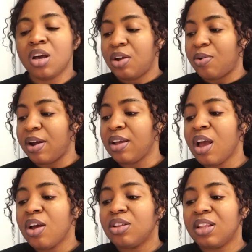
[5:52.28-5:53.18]
right?
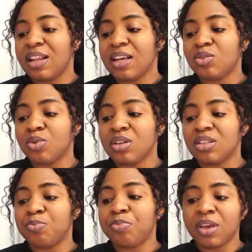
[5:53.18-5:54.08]
The next one
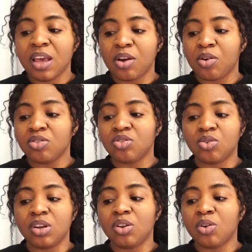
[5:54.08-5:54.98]
is be a
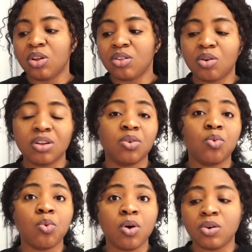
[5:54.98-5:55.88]
country not on the
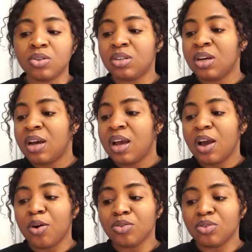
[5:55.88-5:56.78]
World
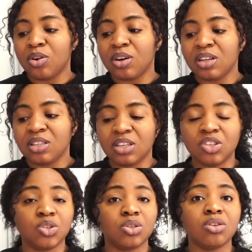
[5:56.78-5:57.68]
Health
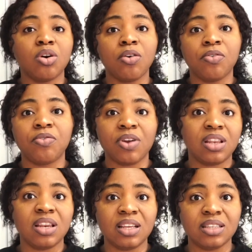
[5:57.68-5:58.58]
Organization of
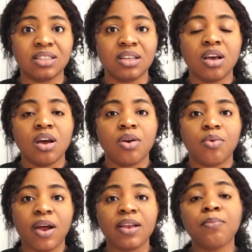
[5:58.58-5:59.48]
Red List,
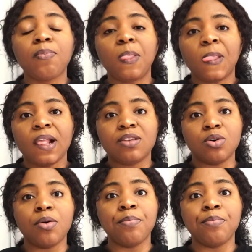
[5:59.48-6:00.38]
right?
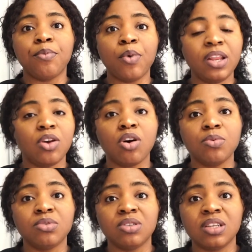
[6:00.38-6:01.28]
So when it
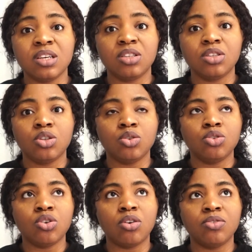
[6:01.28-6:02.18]
comes to this, you
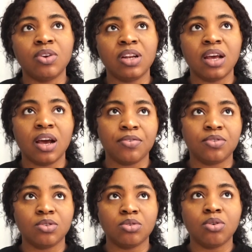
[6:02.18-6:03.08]
don't really have to